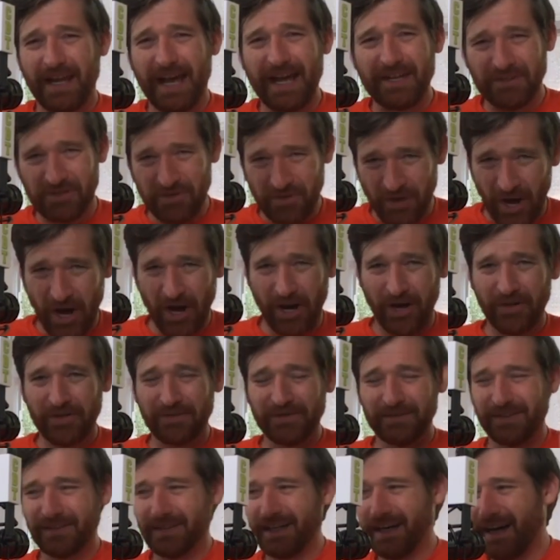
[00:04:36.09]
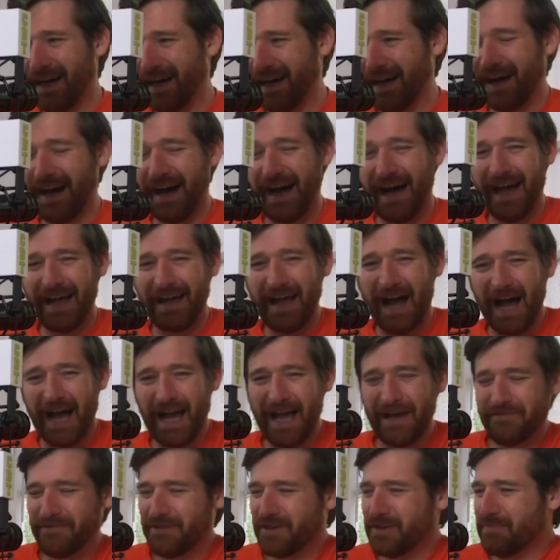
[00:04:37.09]
As you know,
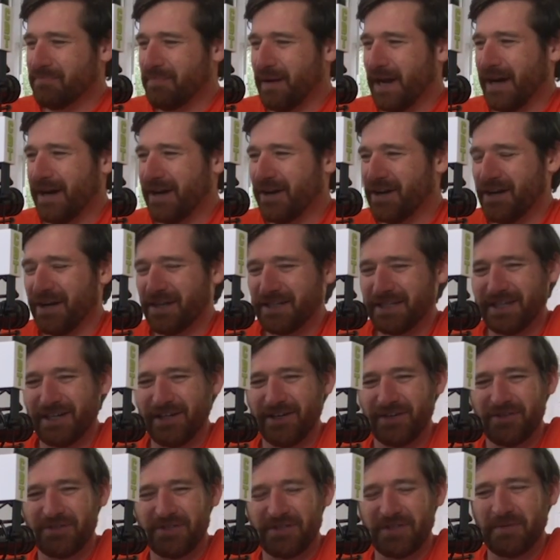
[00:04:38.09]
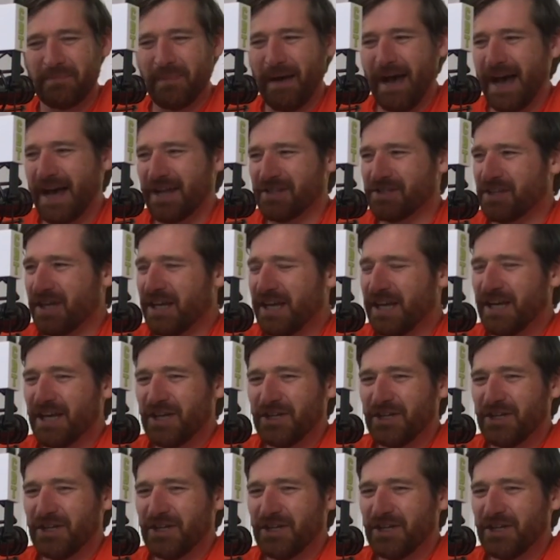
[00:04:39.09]
I've compared Kyrgios in the past